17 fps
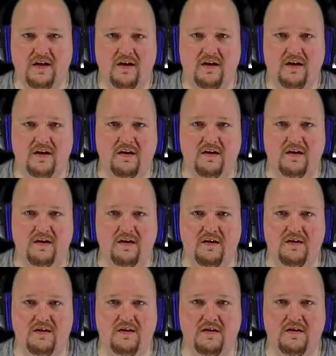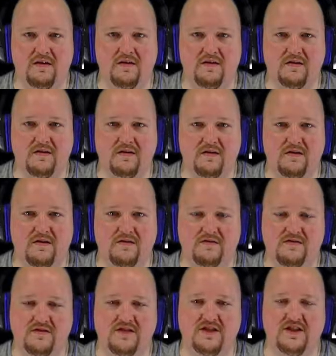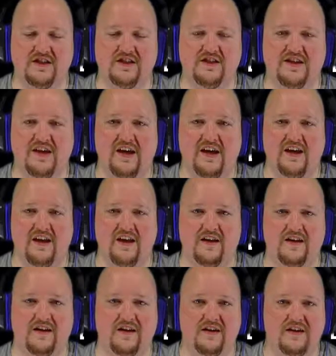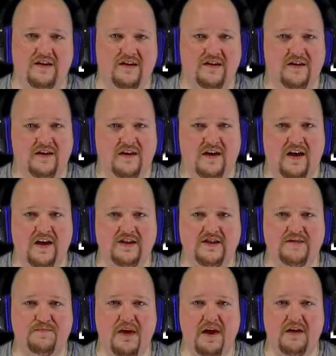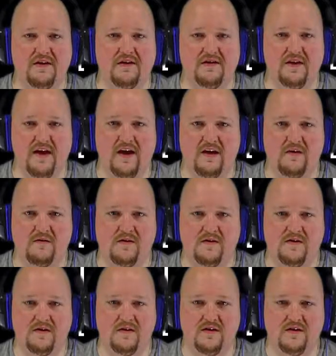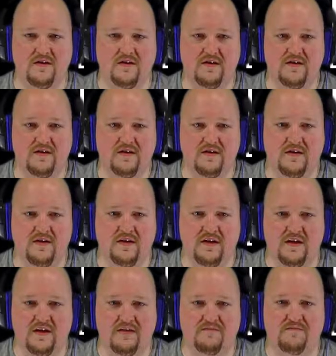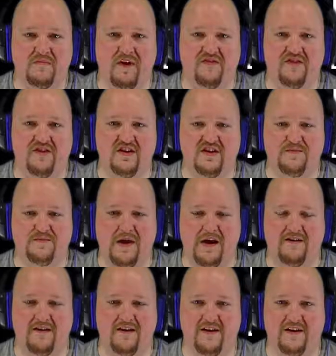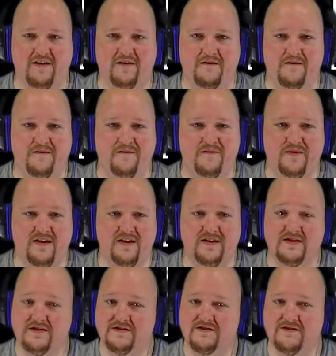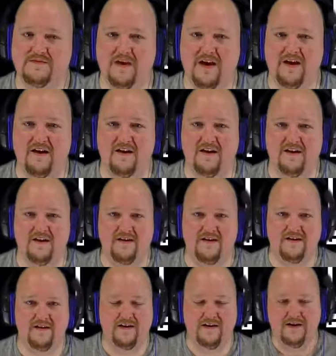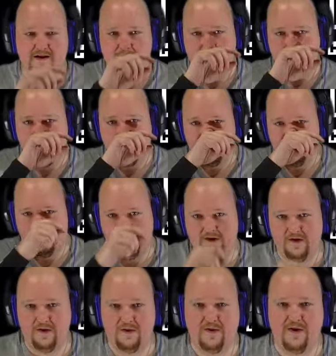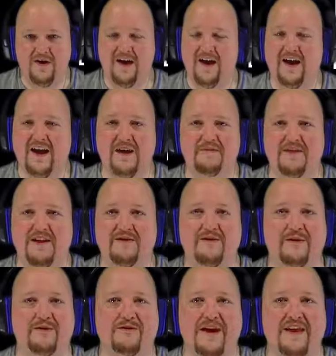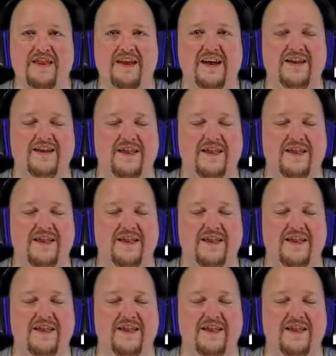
Oh, just kidding. I'll spare you now. Muffin is sparing you. The spare. Whew! I can't believe we were at the end of